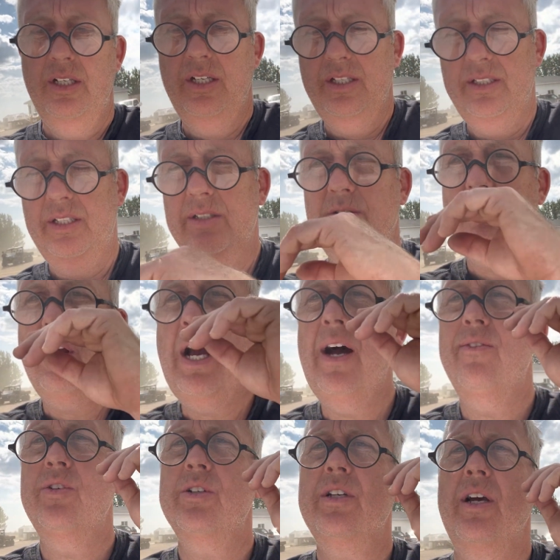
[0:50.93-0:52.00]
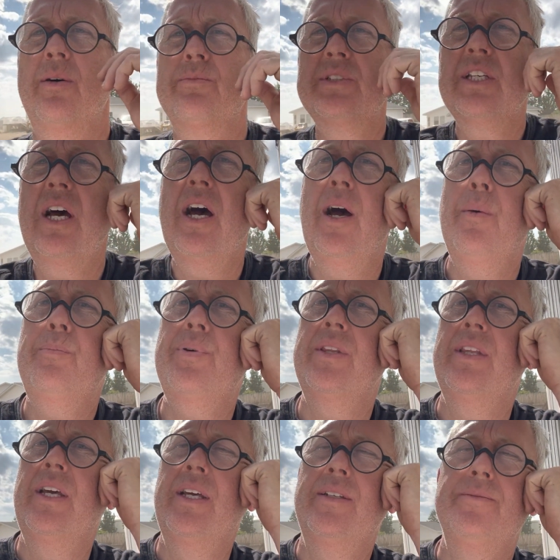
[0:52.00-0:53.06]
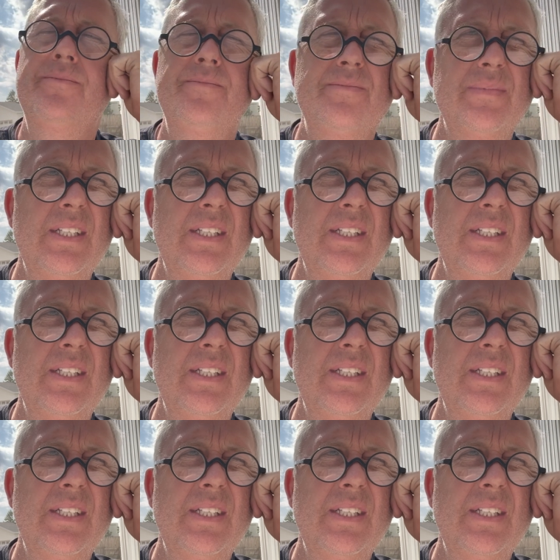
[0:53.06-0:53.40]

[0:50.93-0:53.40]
and then gravel comes up, and then,